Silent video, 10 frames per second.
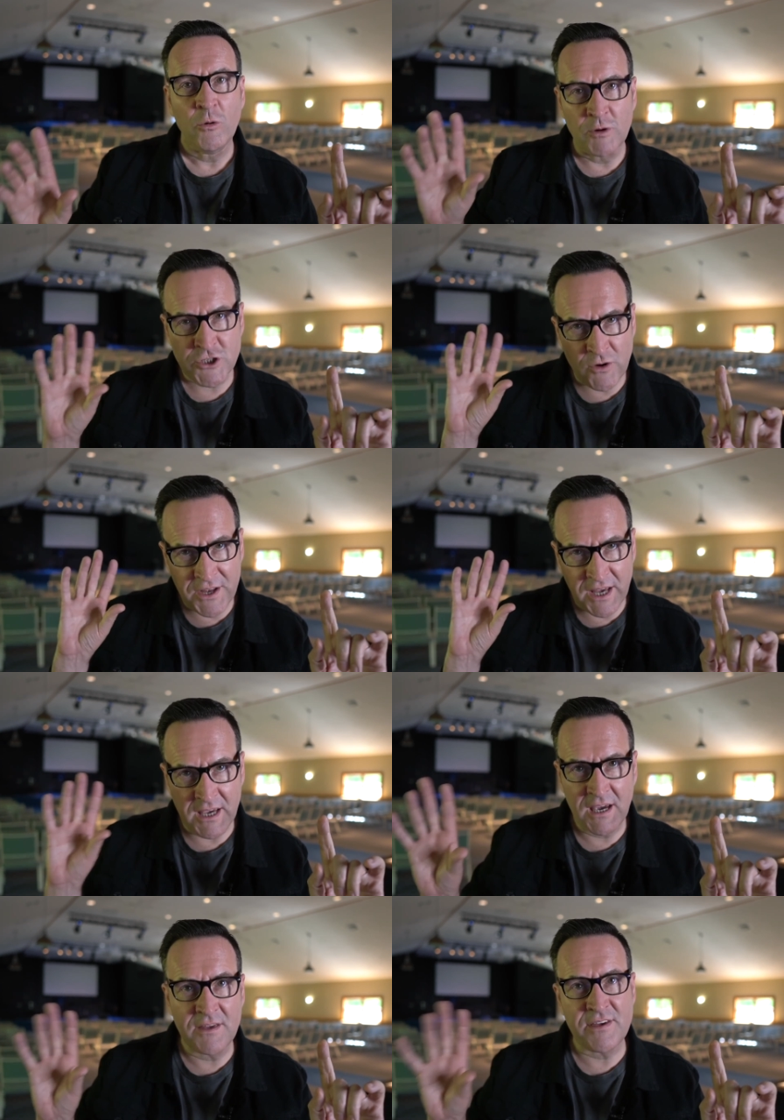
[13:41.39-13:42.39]
We try to
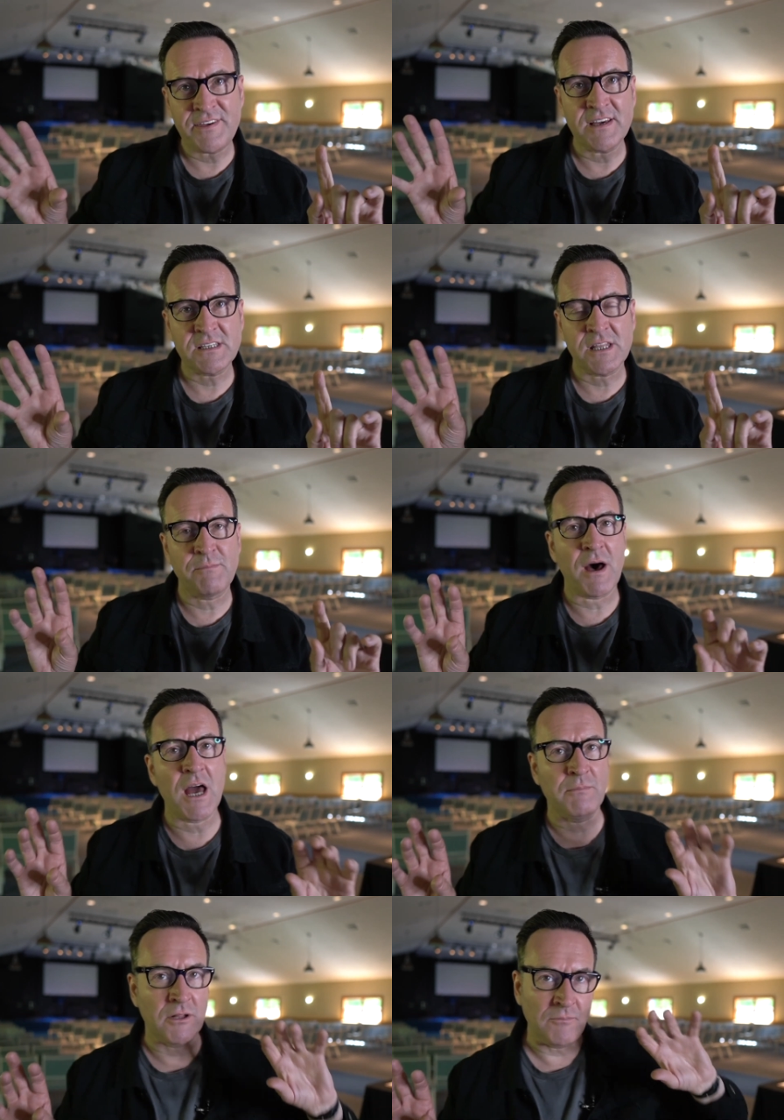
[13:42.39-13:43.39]
hear the things of the
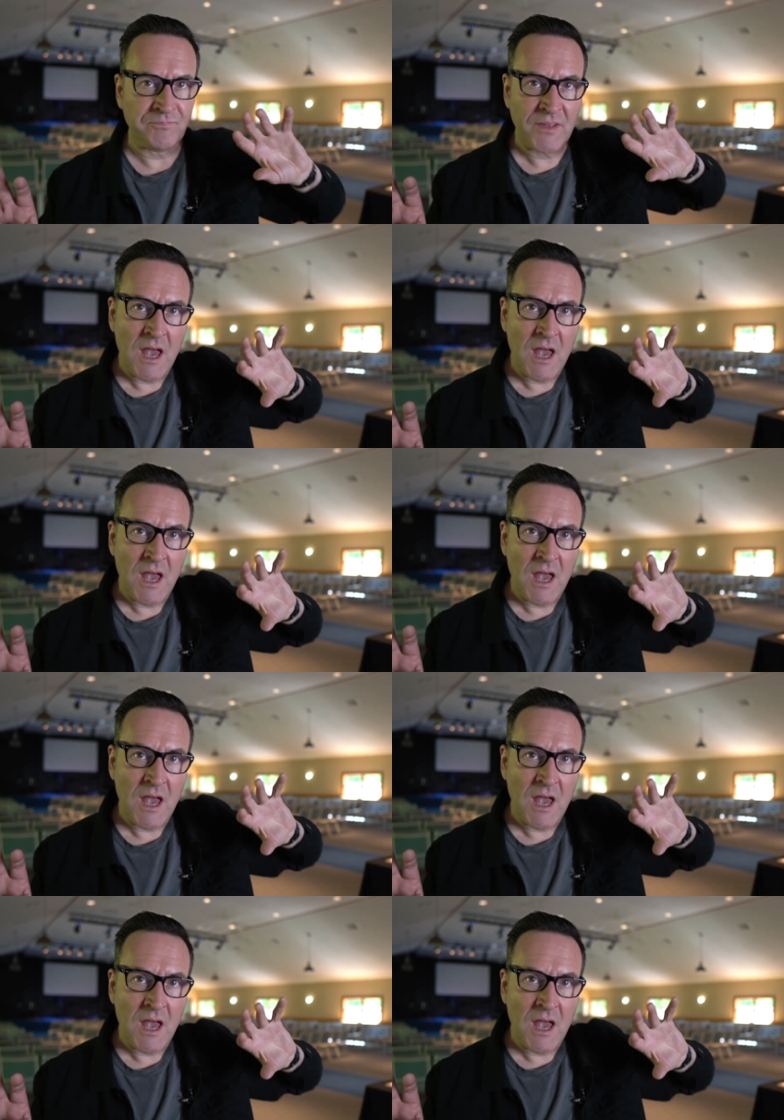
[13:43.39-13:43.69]
Bible